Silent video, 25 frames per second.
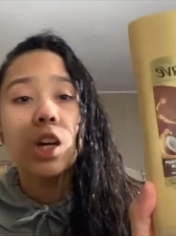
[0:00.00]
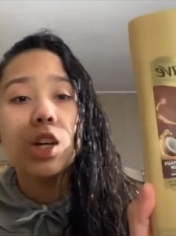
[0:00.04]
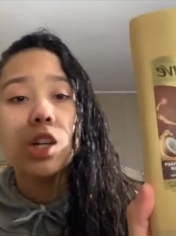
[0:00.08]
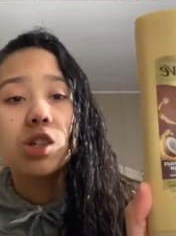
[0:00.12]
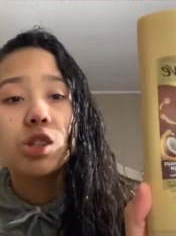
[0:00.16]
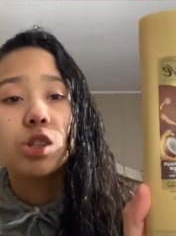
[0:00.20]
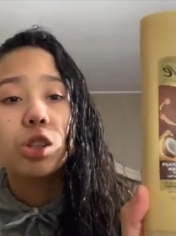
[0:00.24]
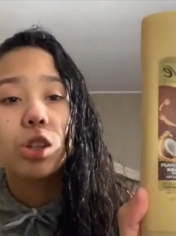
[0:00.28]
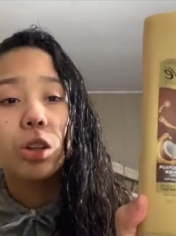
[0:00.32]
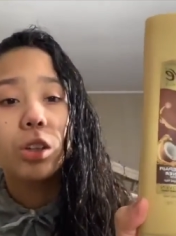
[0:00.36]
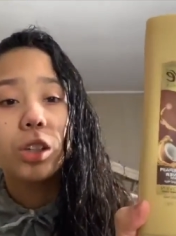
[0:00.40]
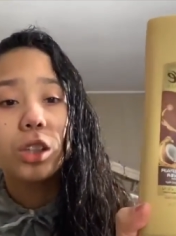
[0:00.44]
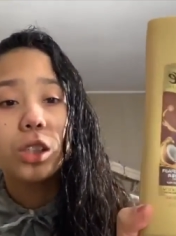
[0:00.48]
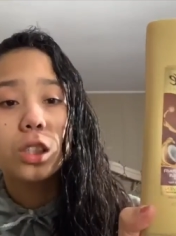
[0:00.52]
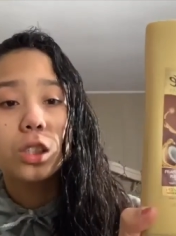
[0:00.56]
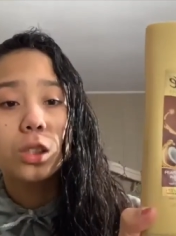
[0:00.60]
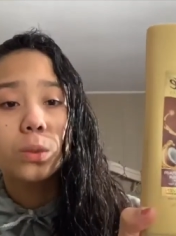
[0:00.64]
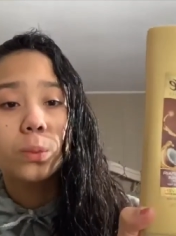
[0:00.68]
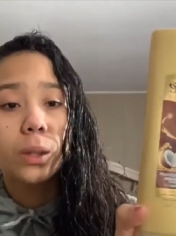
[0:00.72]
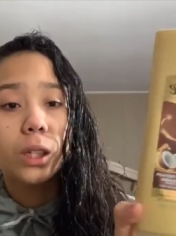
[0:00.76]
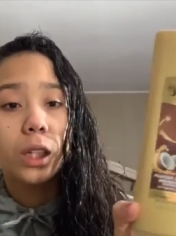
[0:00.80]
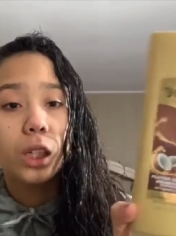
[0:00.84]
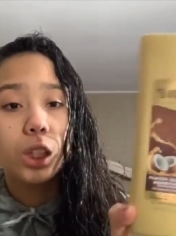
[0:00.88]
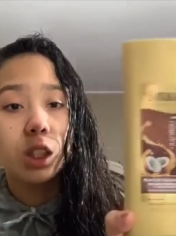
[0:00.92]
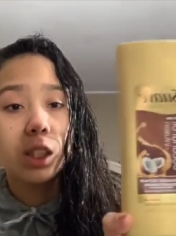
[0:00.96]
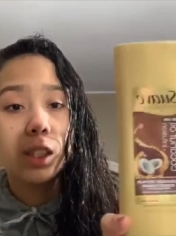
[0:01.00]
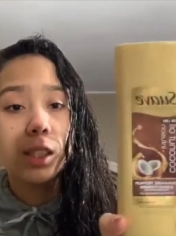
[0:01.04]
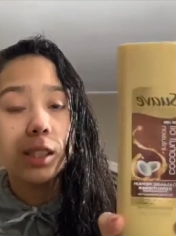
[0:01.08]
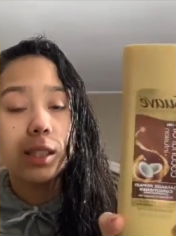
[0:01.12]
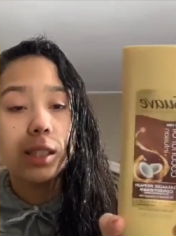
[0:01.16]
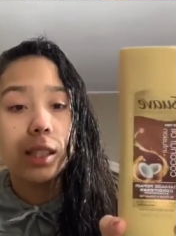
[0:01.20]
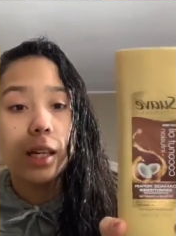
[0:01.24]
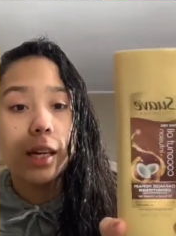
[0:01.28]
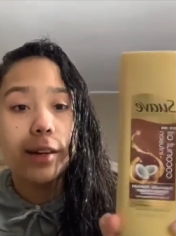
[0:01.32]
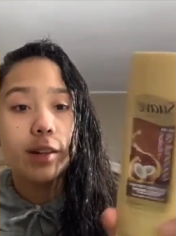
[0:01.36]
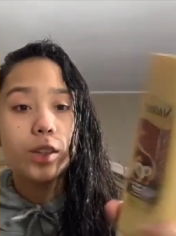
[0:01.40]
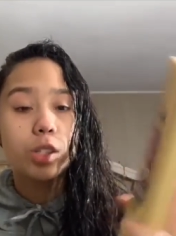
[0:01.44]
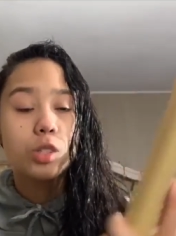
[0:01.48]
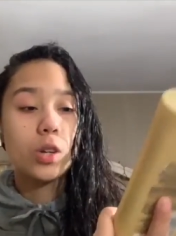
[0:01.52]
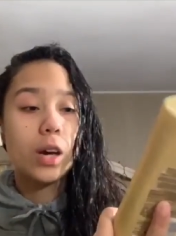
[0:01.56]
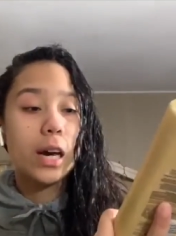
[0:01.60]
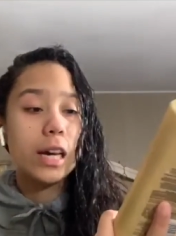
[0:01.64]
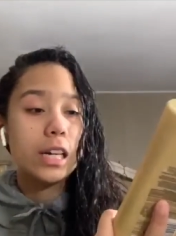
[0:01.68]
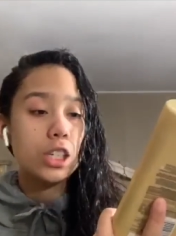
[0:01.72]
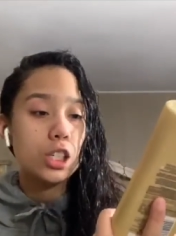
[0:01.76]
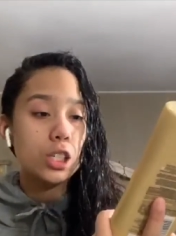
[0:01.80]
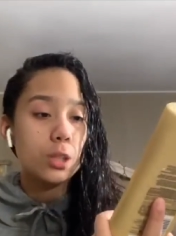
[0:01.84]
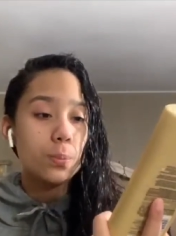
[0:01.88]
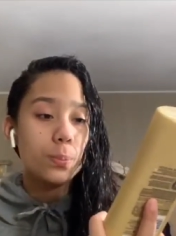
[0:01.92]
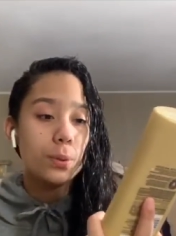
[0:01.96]
So this is what it looks like. So I
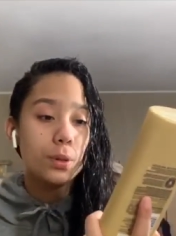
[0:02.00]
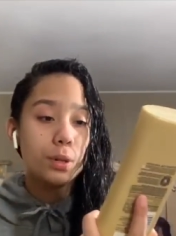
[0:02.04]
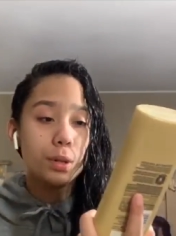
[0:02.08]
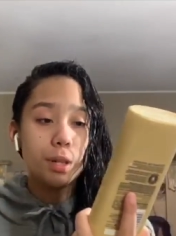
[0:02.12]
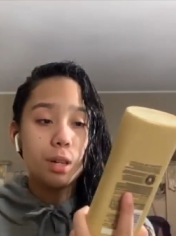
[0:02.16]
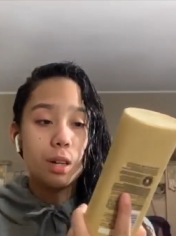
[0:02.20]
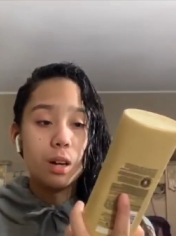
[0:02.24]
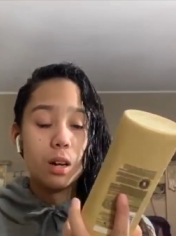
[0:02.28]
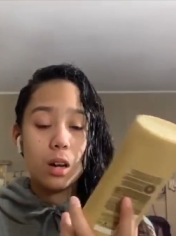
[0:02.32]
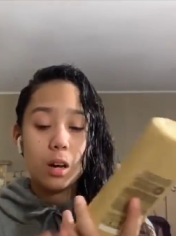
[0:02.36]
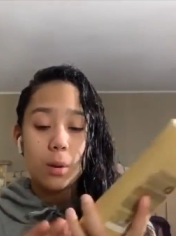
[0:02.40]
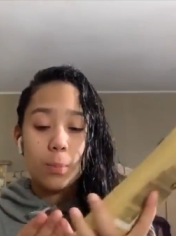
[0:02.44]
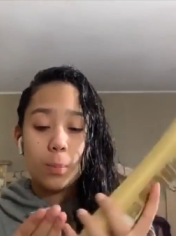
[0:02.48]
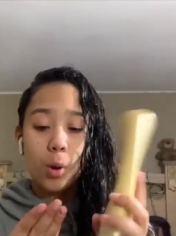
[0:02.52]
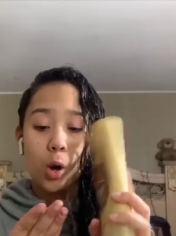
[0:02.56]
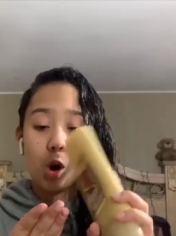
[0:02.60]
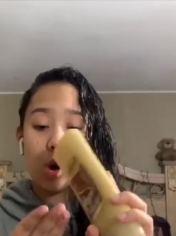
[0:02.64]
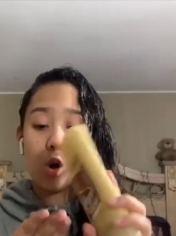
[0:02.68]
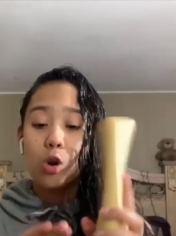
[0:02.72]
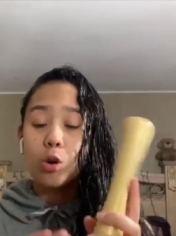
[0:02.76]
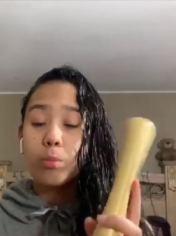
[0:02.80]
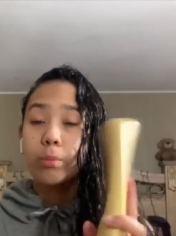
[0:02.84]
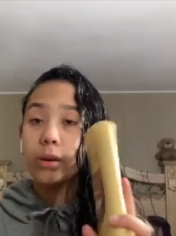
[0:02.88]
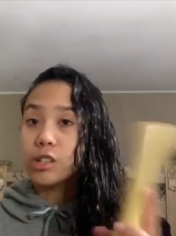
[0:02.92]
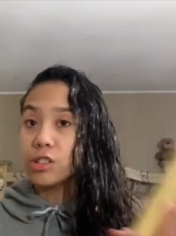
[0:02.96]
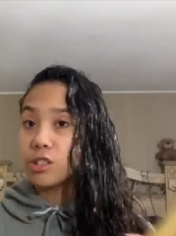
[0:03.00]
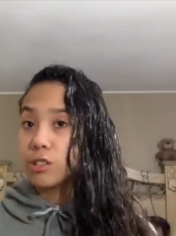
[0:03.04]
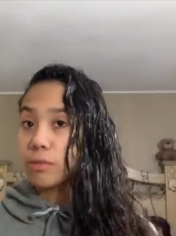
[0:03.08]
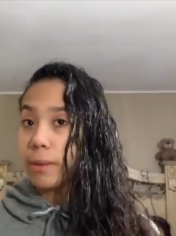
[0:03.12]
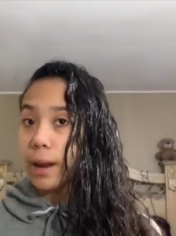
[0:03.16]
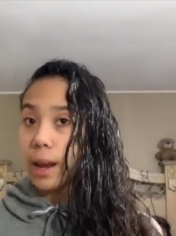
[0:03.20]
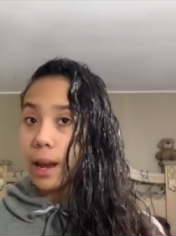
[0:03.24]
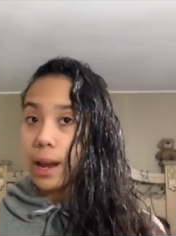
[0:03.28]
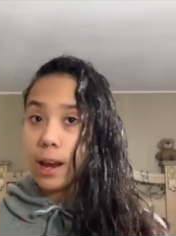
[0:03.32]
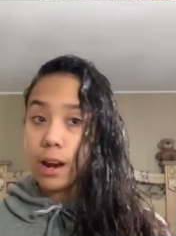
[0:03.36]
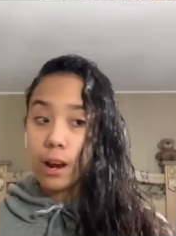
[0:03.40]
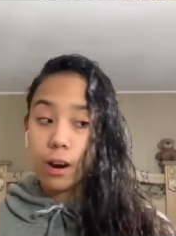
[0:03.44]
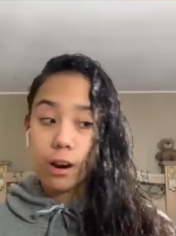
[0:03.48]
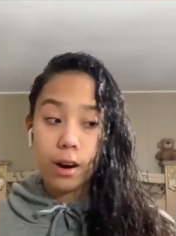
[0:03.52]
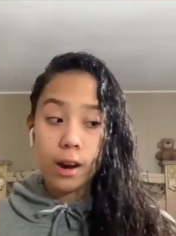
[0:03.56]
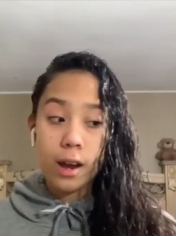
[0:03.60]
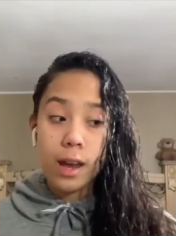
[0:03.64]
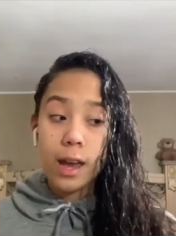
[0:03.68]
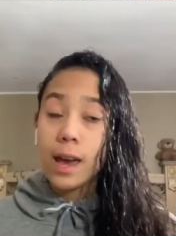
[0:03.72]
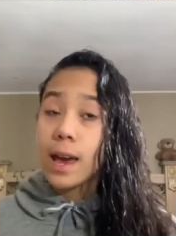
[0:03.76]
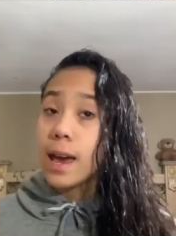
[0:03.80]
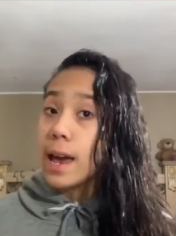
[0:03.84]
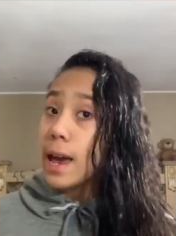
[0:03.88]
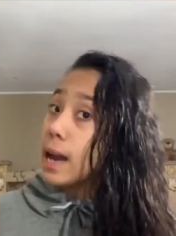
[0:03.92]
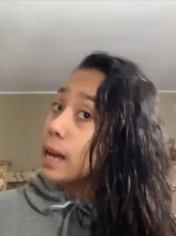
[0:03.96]
just put a whole bunch of my hair
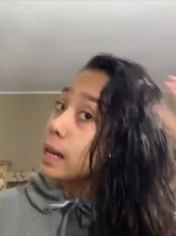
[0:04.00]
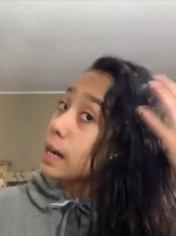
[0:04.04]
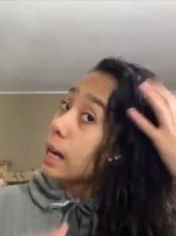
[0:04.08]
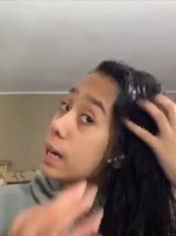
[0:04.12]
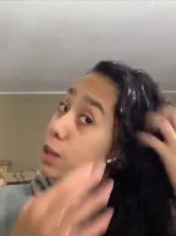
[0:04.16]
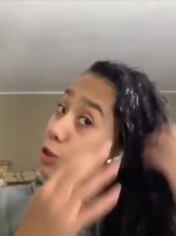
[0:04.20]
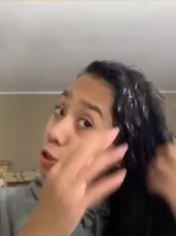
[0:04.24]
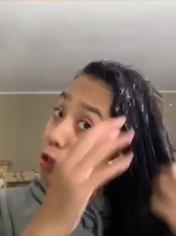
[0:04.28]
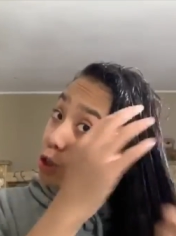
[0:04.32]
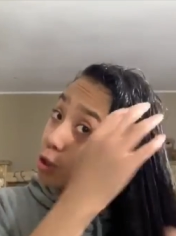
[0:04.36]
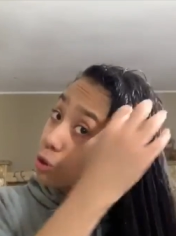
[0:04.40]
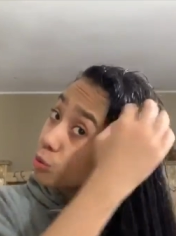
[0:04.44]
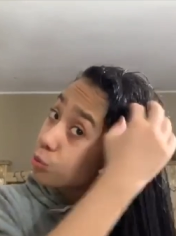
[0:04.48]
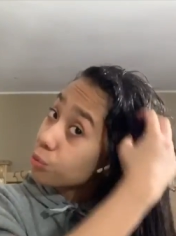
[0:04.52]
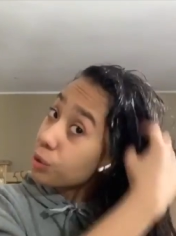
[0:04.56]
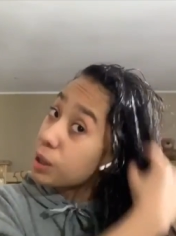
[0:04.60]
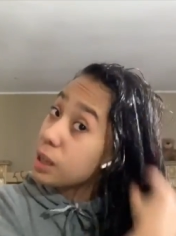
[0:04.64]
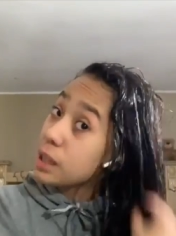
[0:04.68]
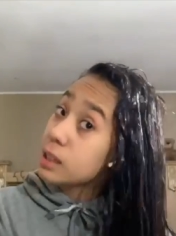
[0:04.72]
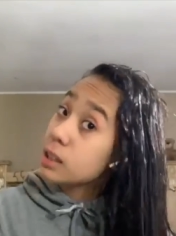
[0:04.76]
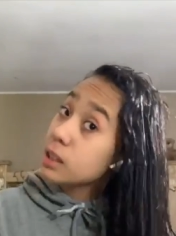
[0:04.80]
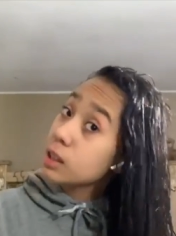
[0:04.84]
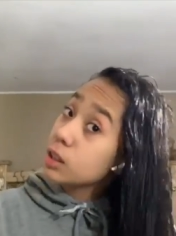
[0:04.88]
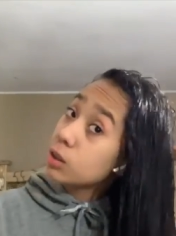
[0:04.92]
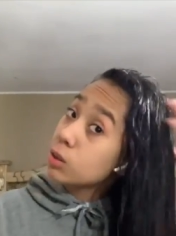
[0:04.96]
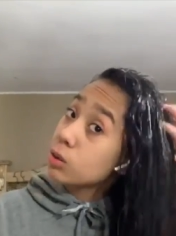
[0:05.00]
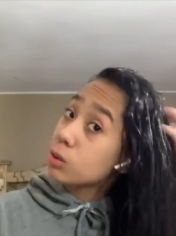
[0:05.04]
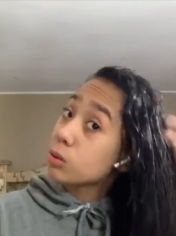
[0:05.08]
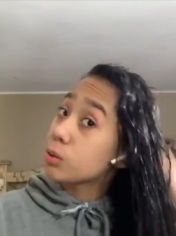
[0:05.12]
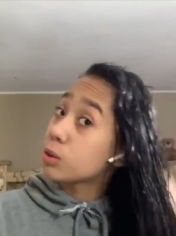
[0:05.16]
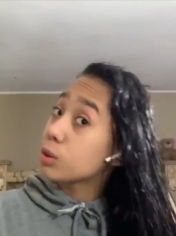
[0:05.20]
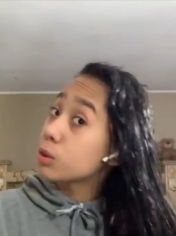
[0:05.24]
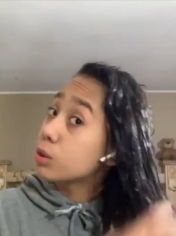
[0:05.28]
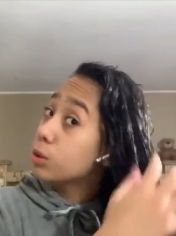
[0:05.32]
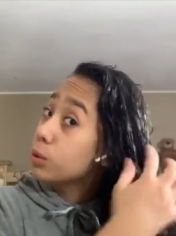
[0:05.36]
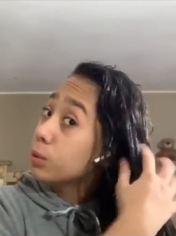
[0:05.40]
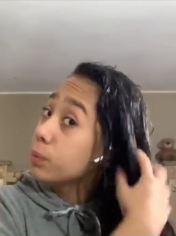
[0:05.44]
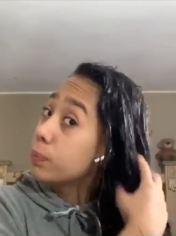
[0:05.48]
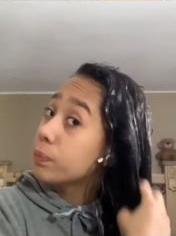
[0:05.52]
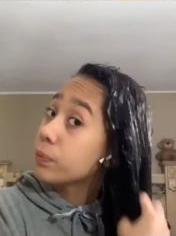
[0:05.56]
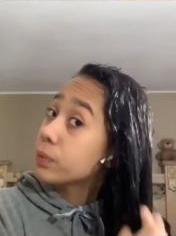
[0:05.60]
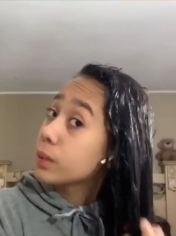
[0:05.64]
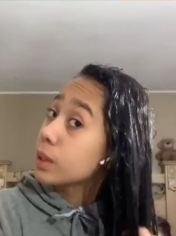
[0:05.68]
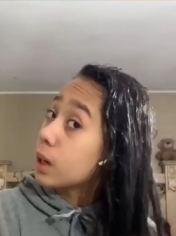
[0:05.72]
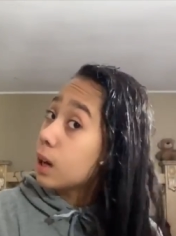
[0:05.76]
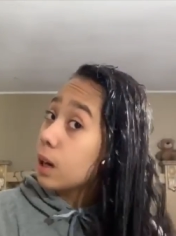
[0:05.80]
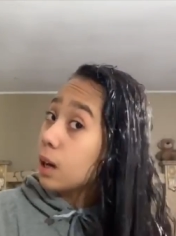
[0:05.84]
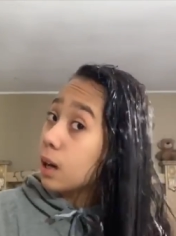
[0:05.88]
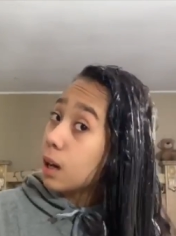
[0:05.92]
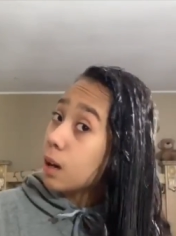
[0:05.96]
and I just raked it through,
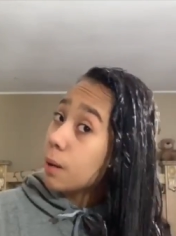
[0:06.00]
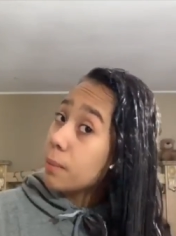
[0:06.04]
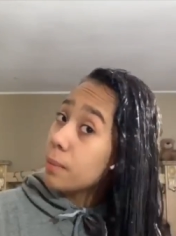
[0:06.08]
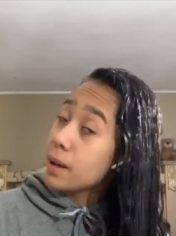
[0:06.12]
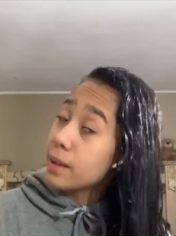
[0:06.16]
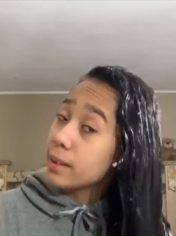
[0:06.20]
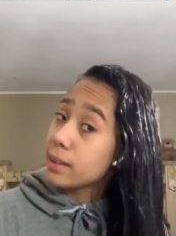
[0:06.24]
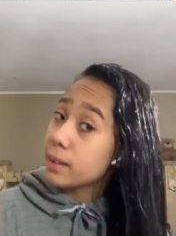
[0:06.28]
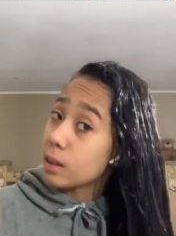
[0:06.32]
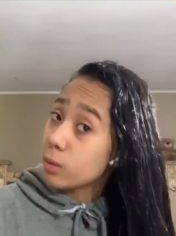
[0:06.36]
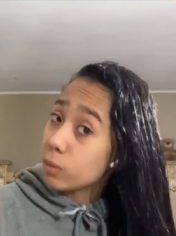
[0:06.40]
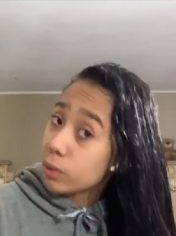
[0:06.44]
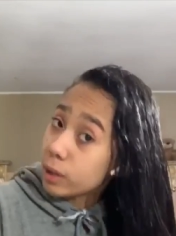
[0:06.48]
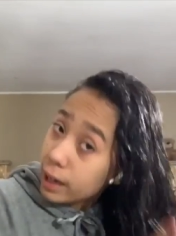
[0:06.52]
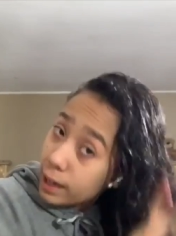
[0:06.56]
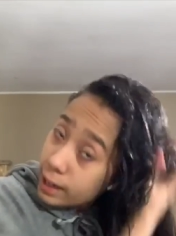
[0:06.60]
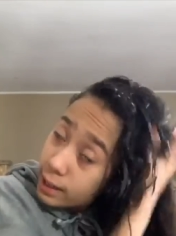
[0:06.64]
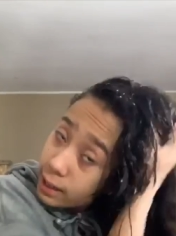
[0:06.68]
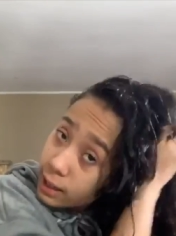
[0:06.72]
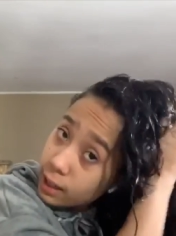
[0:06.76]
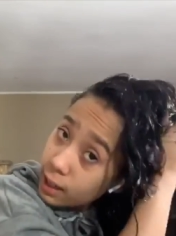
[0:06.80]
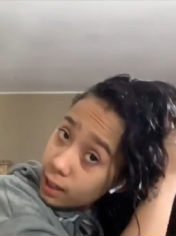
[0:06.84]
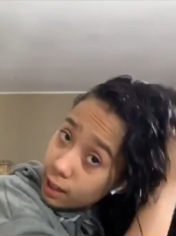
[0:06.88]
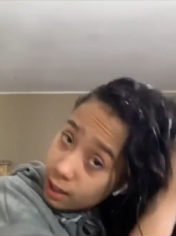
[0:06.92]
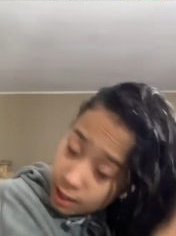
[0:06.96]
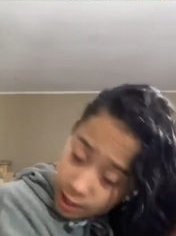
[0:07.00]
and then what I did